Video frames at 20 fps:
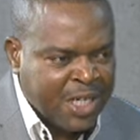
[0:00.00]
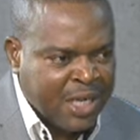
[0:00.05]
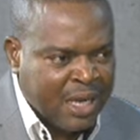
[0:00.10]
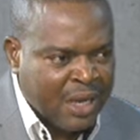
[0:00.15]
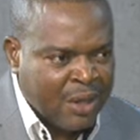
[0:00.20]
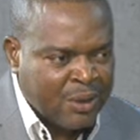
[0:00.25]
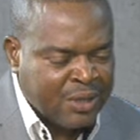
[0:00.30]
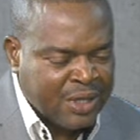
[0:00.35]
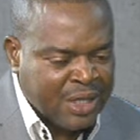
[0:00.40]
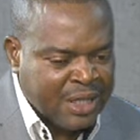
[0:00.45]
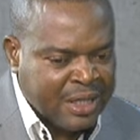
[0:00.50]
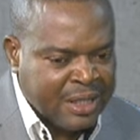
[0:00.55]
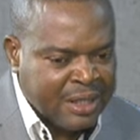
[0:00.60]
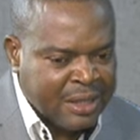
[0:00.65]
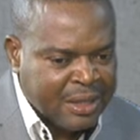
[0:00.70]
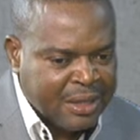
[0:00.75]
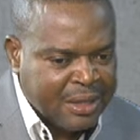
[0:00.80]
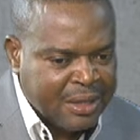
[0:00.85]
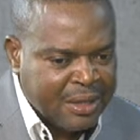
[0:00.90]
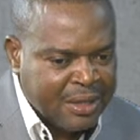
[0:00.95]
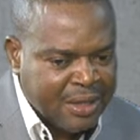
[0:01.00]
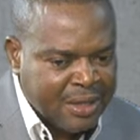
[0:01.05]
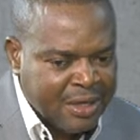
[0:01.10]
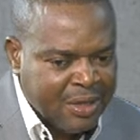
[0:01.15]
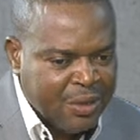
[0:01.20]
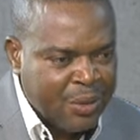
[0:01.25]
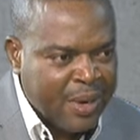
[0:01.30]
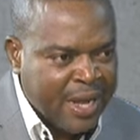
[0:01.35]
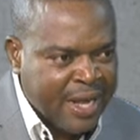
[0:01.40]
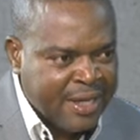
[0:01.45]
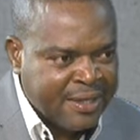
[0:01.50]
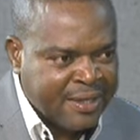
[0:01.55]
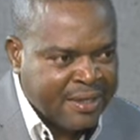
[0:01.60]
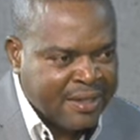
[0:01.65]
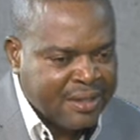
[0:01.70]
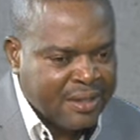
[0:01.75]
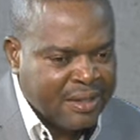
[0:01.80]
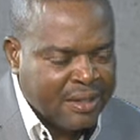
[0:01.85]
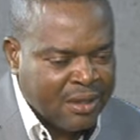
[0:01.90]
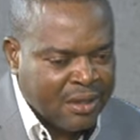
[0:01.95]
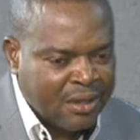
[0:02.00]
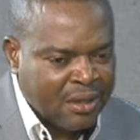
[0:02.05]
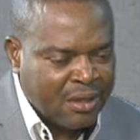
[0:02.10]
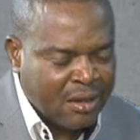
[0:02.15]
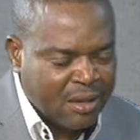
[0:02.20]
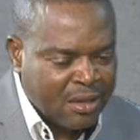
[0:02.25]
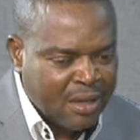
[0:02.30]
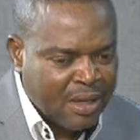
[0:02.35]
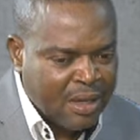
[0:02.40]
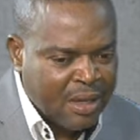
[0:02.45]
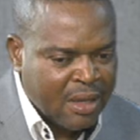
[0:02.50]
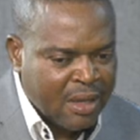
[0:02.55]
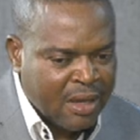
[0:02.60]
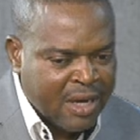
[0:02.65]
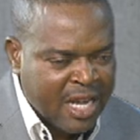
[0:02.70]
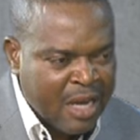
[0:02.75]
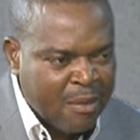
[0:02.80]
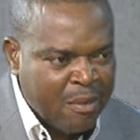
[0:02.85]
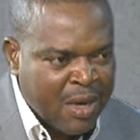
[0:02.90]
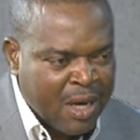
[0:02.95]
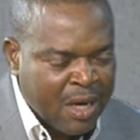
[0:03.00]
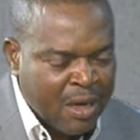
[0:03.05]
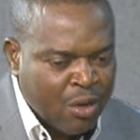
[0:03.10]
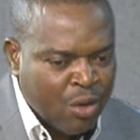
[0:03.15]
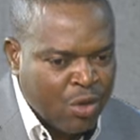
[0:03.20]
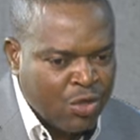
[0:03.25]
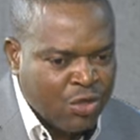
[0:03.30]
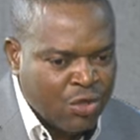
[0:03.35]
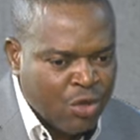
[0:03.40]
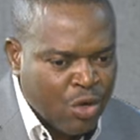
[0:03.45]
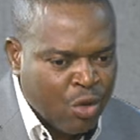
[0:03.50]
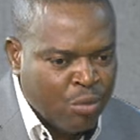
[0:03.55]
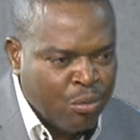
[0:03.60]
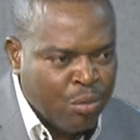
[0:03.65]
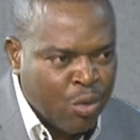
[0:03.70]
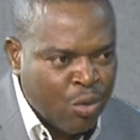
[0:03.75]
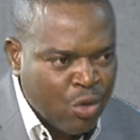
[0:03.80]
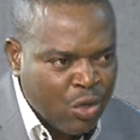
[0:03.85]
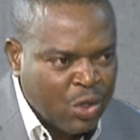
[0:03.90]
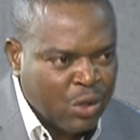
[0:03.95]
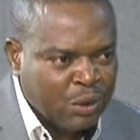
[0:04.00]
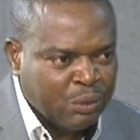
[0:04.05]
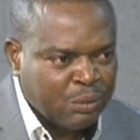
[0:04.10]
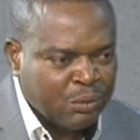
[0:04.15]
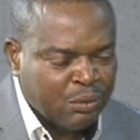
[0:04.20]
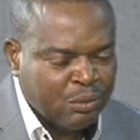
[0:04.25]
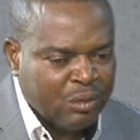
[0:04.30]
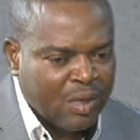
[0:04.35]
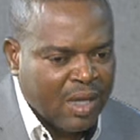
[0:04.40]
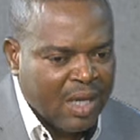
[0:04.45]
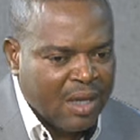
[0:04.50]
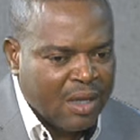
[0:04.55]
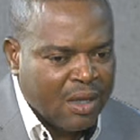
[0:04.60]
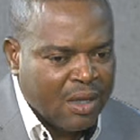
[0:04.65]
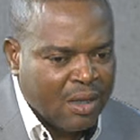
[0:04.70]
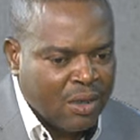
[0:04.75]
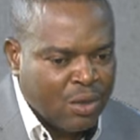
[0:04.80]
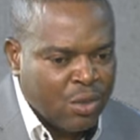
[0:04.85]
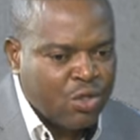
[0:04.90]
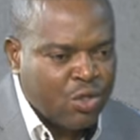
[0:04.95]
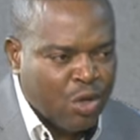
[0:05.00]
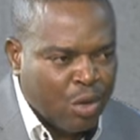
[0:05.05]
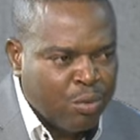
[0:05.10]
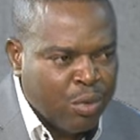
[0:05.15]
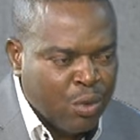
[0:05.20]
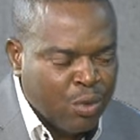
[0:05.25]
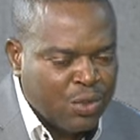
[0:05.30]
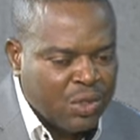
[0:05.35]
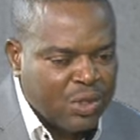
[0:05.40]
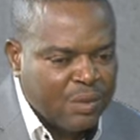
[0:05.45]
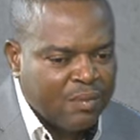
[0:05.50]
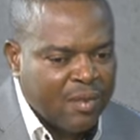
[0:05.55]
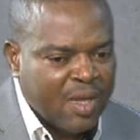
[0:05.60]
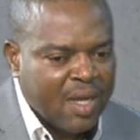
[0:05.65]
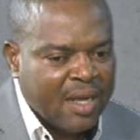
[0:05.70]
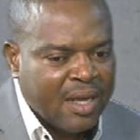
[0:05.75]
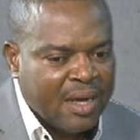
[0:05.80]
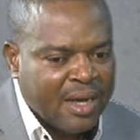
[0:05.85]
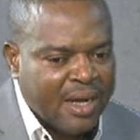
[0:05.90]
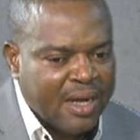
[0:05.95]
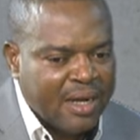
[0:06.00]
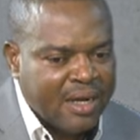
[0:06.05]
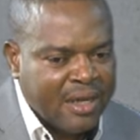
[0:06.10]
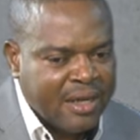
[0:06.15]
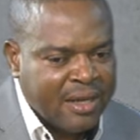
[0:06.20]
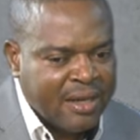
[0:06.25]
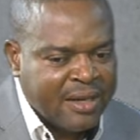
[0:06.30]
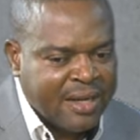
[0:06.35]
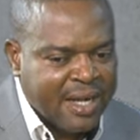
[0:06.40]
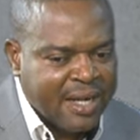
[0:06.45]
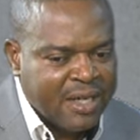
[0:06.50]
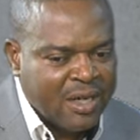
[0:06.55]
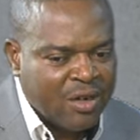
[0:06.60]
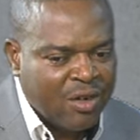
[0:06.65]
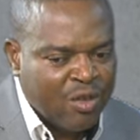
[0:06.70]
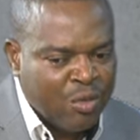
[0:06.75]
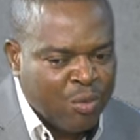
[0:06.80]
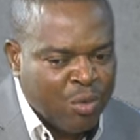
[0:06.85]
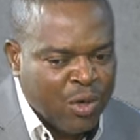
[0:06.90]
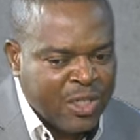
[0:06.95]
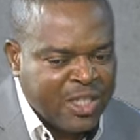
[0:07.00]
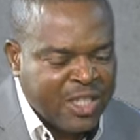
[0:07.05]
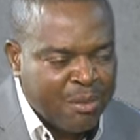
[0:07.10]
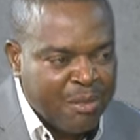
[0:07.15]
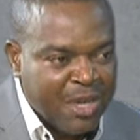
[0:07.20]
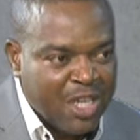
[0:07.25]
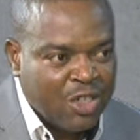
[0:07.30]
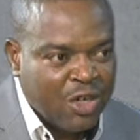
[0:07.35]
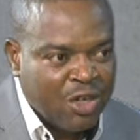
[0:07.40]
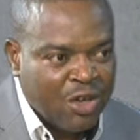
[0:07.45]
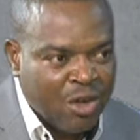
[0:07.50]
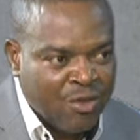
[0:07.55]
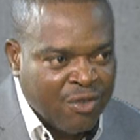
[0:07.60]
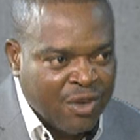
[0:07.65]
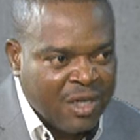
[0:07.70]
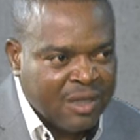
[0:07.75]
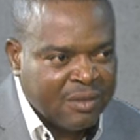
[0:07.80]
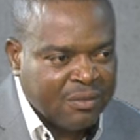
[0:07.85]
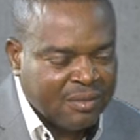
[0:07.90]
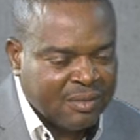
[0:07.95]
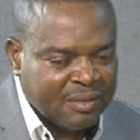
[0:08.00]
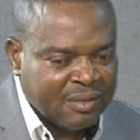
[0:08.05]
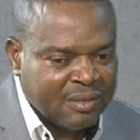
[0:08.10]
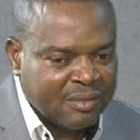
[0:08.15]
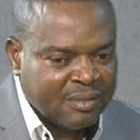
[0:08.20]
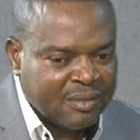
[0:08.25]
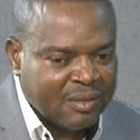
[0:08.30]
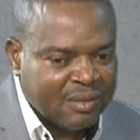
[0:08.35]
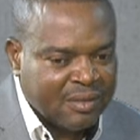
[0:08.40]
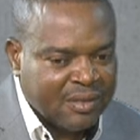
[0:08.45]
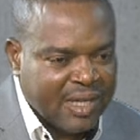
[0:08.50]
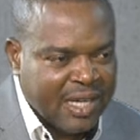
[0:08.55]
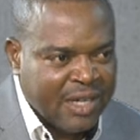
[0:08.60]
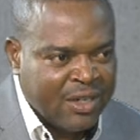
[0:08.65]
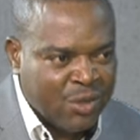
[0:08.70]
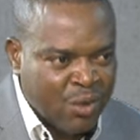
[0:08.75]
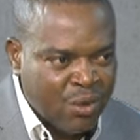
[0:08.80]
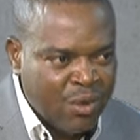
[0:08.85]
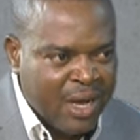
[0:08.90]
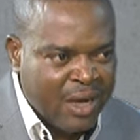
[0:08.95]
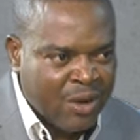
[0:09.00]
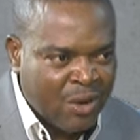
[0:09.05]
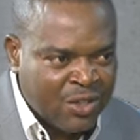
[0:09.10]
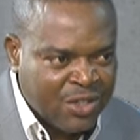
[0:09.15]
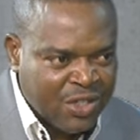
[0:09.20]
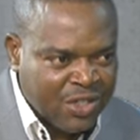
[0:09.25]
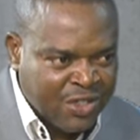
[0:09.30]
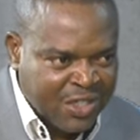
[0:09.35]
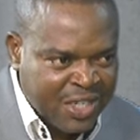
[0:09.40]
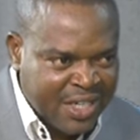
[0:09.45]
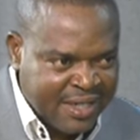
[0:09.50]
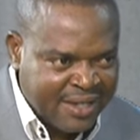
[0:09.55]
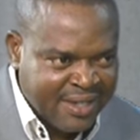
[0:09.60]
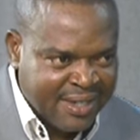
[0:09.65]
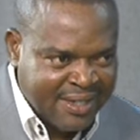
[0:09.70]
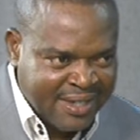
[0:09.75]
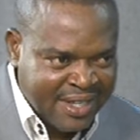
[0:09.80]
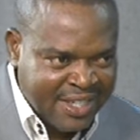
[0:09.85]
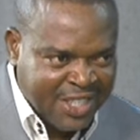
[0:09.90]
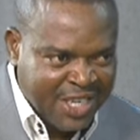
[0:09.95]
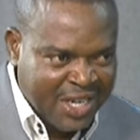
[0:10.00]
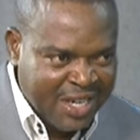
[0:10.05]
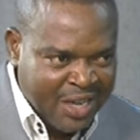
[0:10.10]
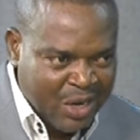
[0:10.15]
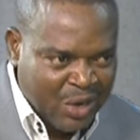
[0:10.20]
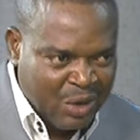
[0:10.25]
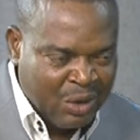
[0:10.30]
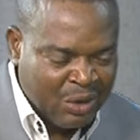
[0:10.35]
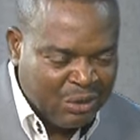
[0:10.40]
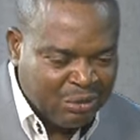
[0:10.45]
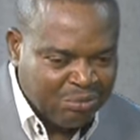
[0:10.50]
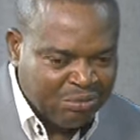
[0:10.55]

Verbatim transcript: house in the U.S. Uh, named uh, Rose Dog Book, Rose Dog Books, and the title of the book is a major novel. I told you I concentrate essentially on